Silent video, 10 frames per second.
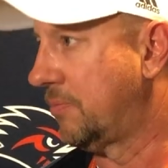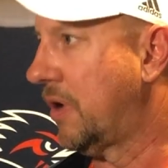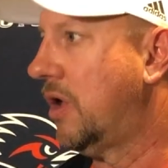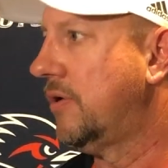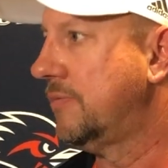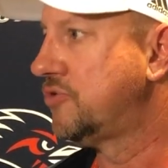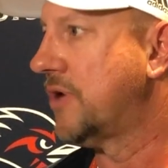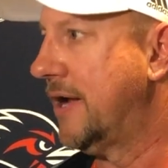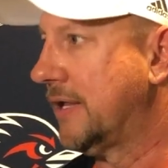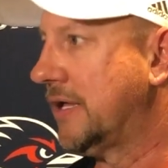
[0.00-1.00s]
ball,
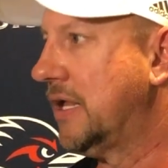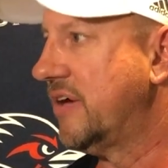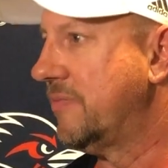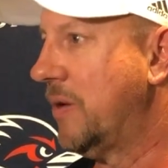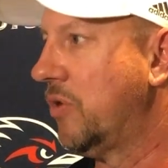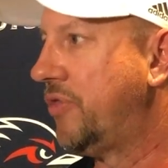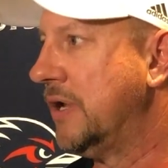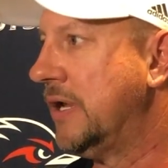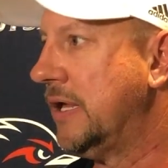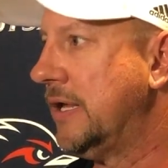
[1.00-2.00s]
trying to get everybody what they
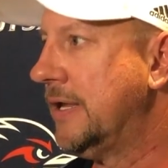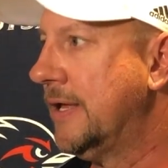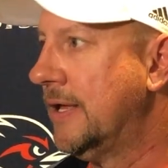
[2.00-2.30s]
need.